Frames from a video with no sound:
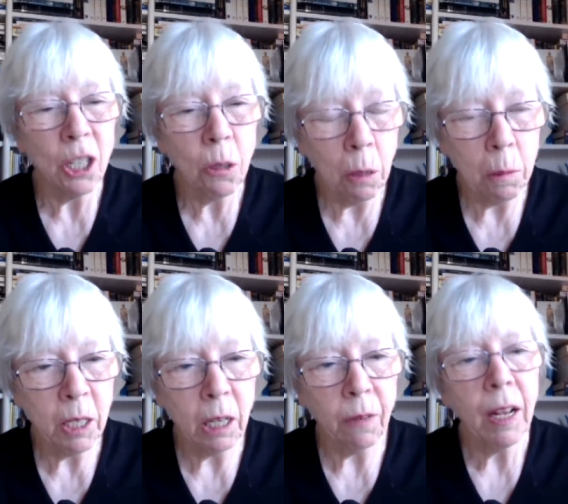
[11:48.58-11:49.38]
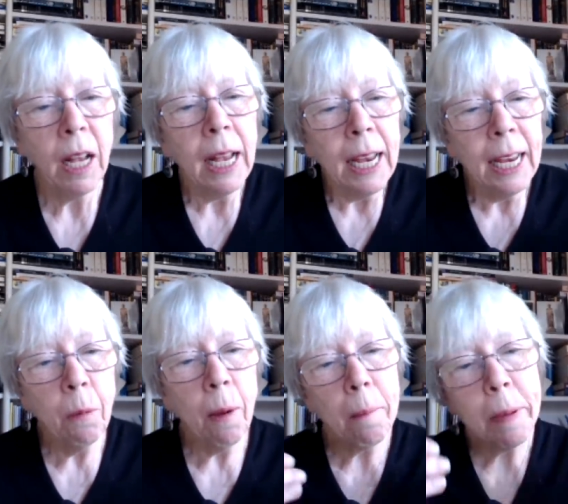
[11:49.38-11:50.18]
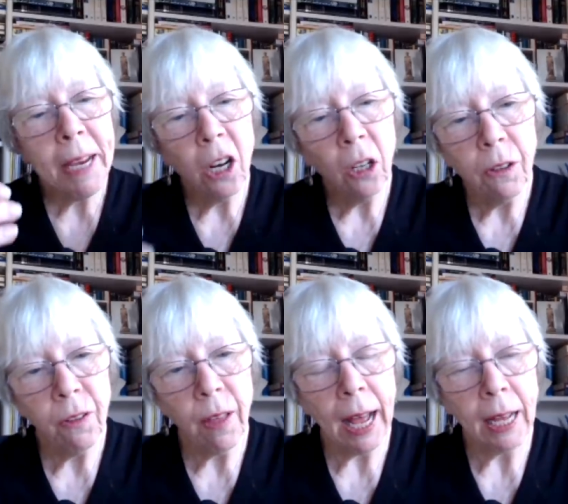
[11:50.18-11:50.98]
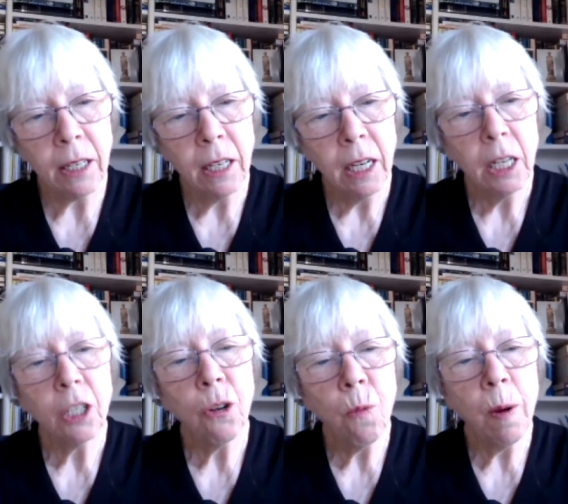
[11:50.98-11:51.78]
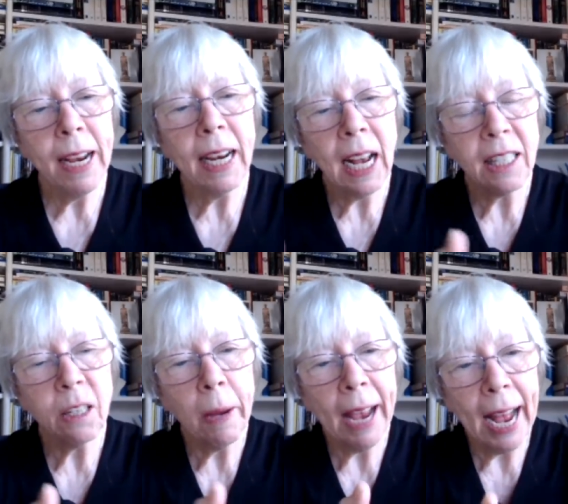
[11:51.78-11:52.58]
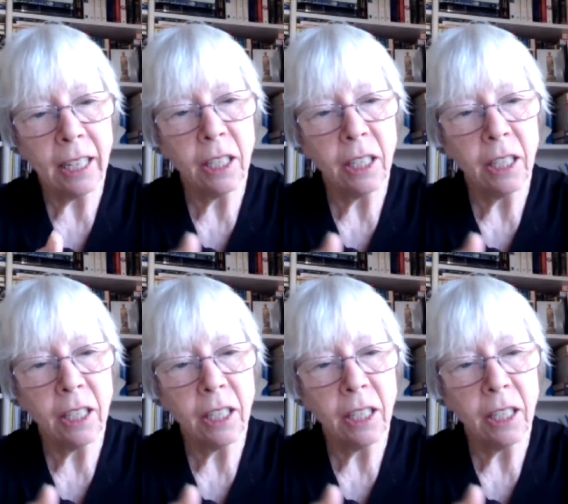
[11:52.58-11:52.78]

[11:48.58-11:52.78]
to an observer. He went beyond that to realize that we had